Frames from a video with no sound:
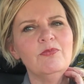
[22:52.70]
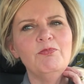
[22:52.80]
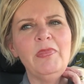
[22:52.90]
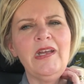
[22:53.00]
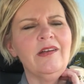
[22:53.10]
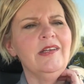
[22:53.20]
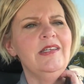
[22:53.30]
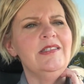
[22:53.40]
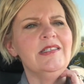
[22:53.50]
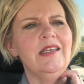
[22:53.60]

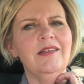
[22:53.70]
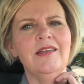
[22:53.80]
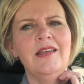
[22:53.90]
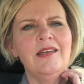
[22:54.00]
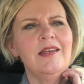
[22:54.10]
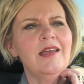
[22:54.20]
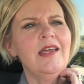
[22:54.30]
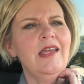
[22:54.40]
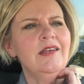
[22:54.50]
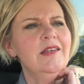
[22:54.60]
berries
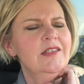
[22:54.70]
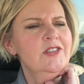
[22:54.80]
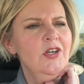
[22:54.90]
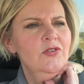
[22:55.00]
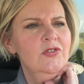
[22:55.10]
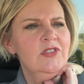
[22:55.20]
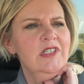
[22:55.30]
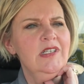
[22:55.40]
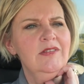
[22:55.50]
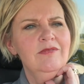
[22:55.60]
and
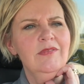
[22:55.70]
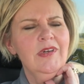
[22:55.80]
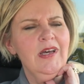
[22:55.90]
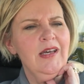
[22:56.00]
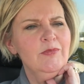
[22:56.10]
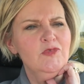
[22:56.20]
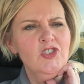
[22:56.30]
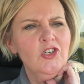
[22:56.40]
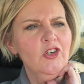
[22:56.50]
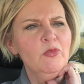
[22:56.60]
toasted
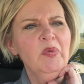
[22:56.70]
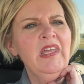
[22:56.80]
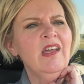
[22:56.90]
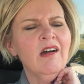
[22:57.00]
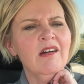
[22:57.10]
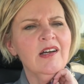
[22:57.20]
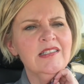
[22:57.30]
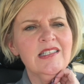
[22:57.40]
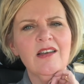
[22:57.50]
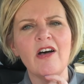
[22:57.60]
sugared
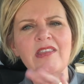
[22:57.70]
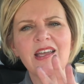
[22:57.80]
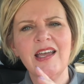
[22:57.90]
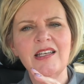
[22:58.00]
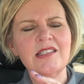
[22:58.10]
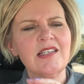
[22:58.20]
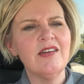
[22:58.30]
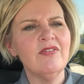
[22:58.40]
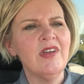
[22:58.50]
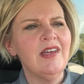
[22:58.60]
pecans and all that kind of
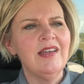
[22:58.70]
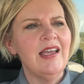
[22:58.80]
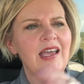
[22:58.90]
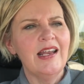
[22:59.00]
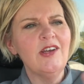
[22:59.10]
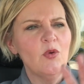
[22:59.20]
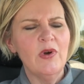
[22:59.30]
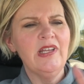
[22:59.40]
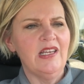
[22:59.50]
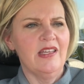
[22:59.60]
stuff, and I don't
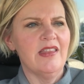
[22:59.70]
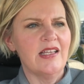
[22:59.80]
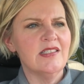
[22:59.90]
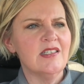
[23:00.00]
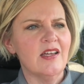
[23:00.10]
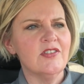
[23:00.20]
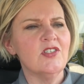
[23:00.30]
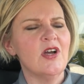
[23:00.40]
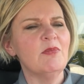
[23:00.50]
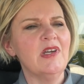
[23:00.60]
want any of that stuff. So
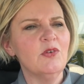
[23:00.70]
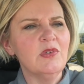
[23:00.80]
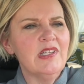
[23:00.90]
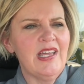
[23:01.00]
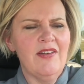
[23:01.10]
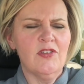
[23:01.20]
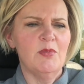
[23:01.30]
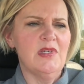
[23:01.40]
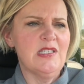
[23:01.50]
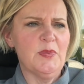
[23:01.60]
I'm gonna really have to
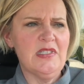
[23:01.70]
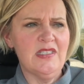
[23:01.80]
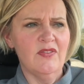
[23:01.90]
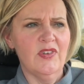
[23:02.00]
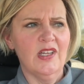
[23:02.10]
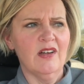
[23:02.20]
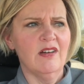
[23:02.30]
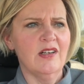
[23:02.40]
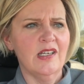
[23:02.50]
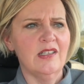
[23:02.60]
be specific on